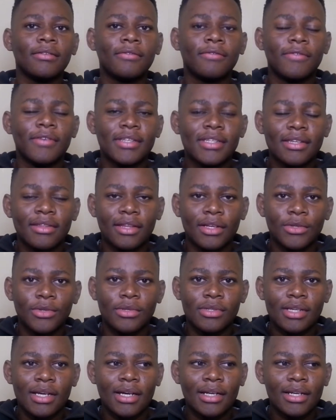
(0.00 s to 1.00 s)
feature that
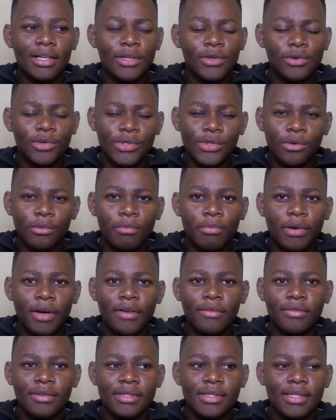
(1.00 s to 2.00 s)
was added was on
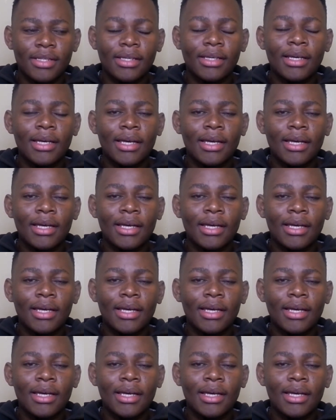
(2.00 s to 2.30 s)
privacy,